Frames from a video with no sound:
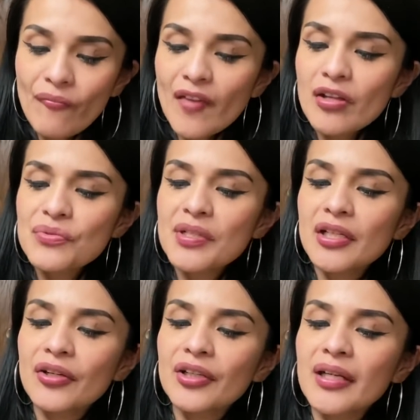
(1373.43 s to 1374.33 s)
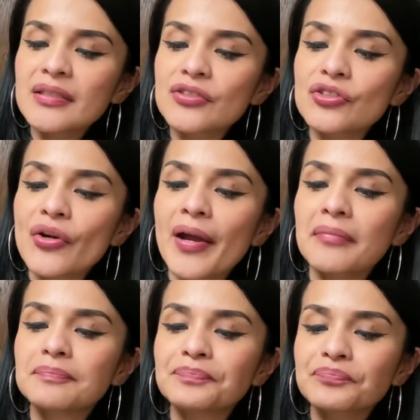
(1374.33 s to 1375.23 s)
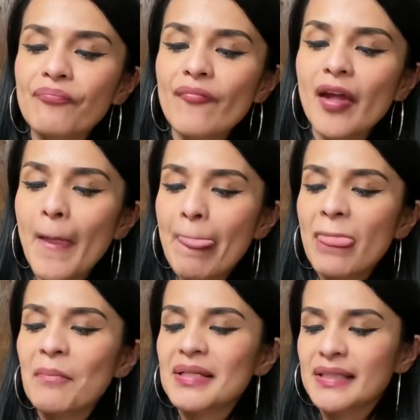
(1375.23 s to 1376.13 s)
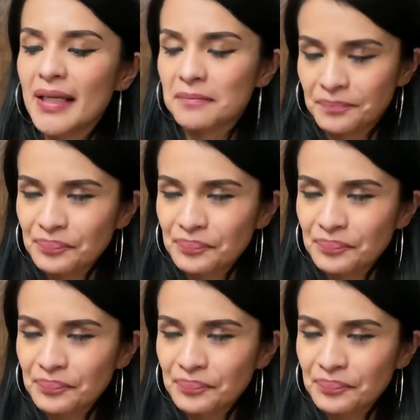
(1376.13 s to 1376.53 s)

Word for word: It's really good. You guys need to try it. Namaste.